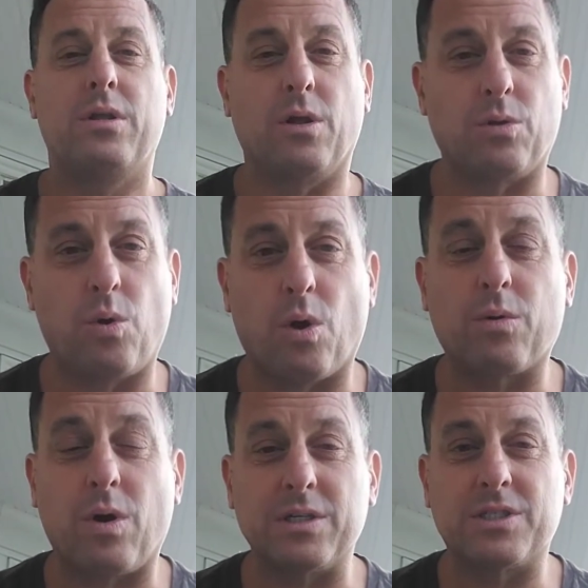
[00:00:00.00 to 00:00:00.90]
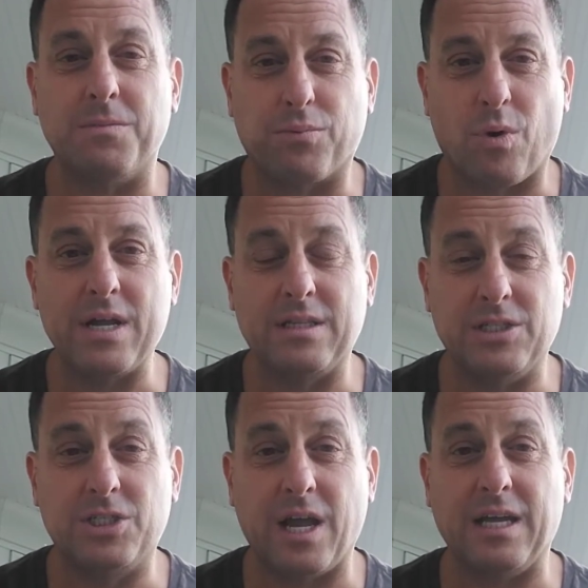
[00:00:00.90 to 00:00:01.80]
The Lord wants to break the
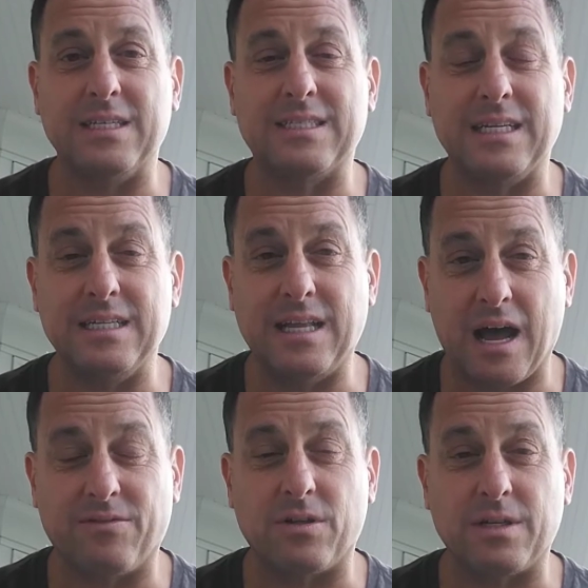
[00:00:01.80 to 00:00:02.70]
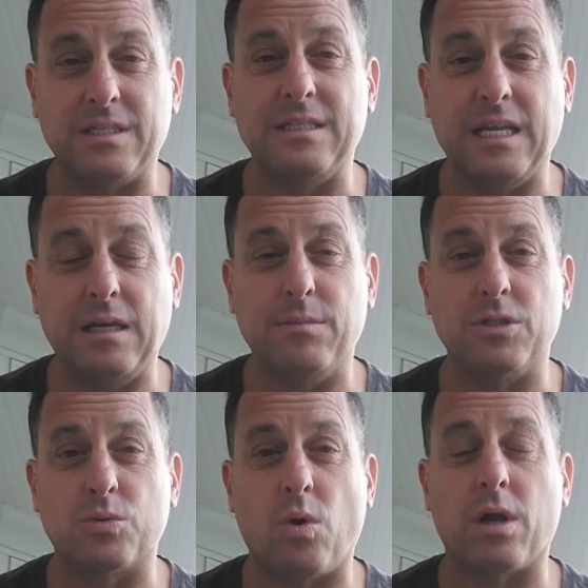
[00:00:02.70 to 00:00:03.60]
chains. The devil and
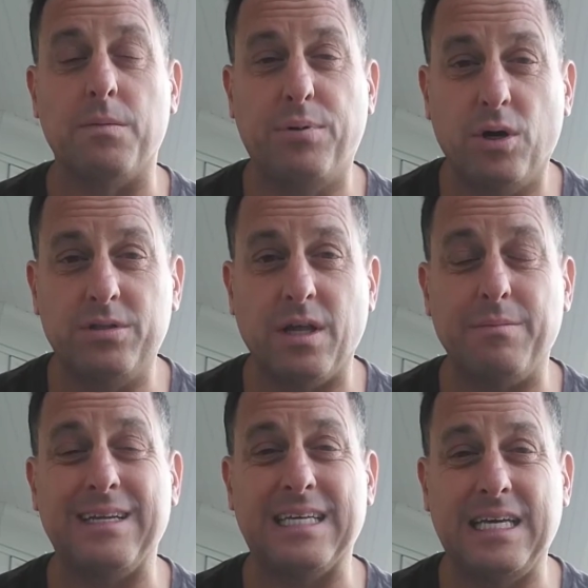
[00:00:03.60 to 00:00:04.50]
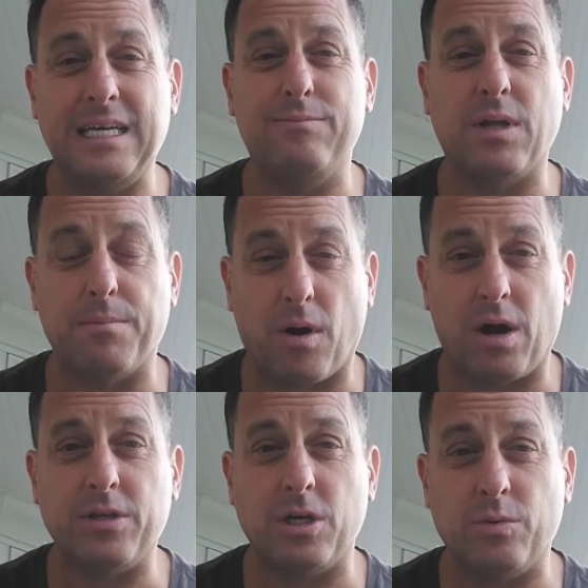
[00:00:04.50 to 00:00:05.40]
demons want to put them and keep them
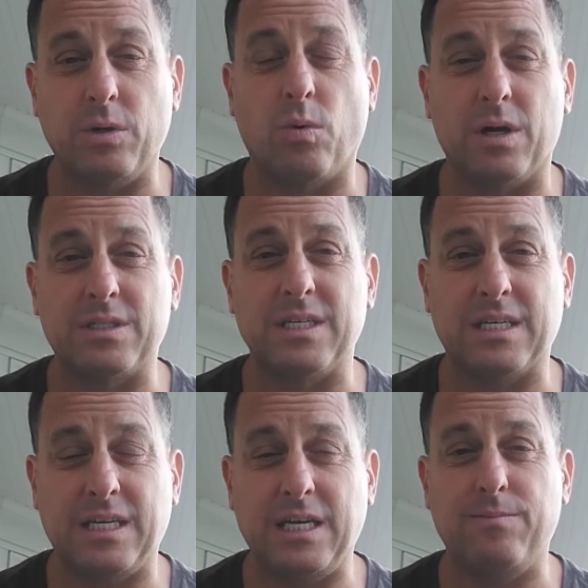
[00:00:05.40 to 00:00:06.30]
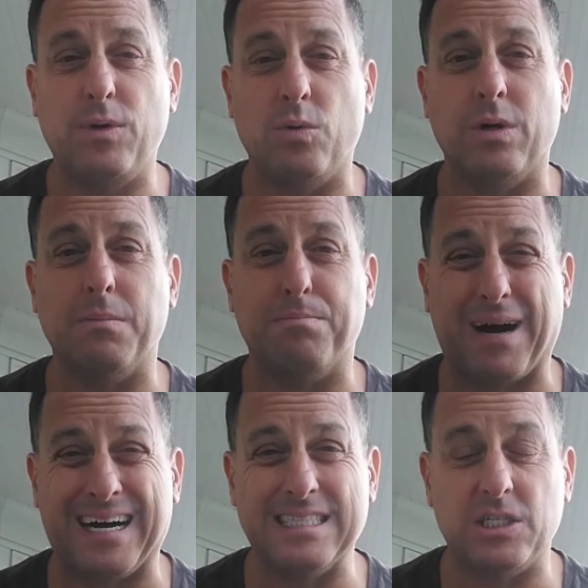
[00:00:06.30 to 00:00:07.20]
on you. We want to keep you in
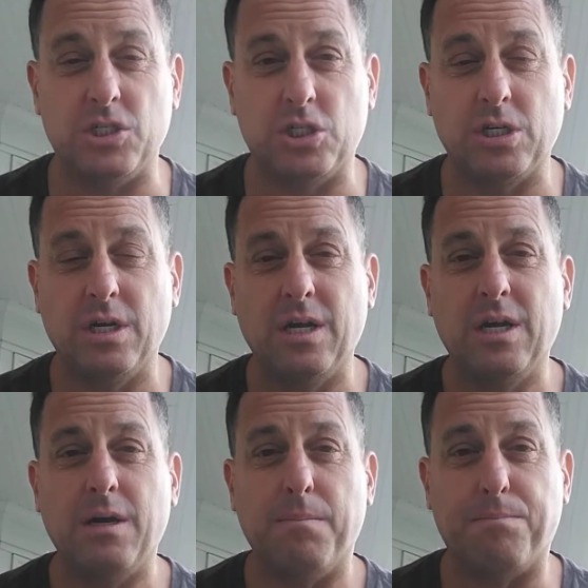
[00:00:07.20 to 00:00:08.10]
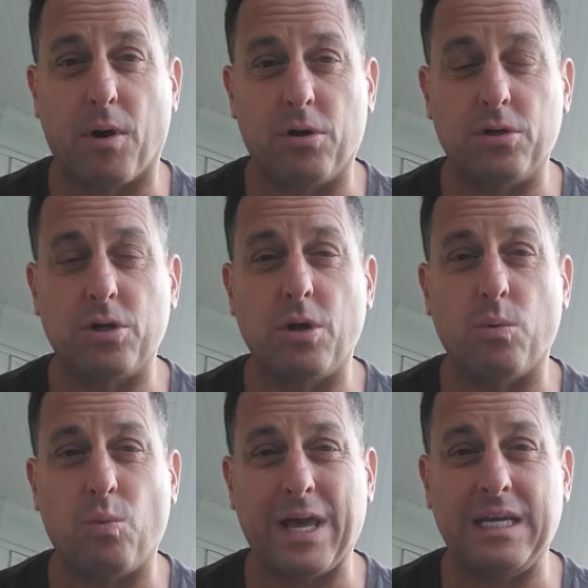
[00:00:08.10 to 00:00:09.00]
bondage, burden,
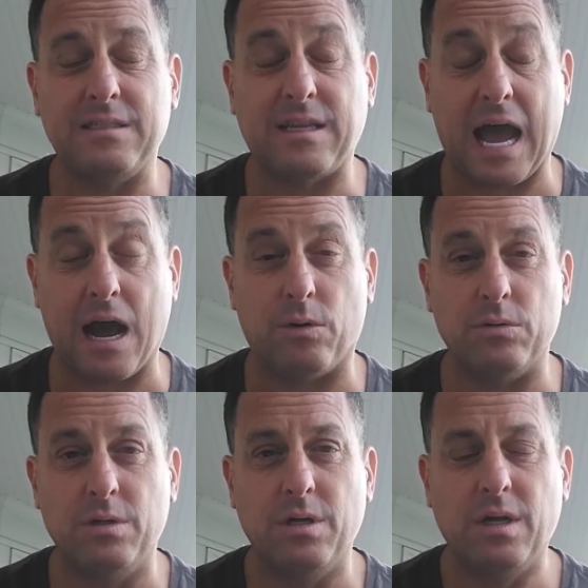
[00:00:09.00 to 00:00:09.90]
weighed down.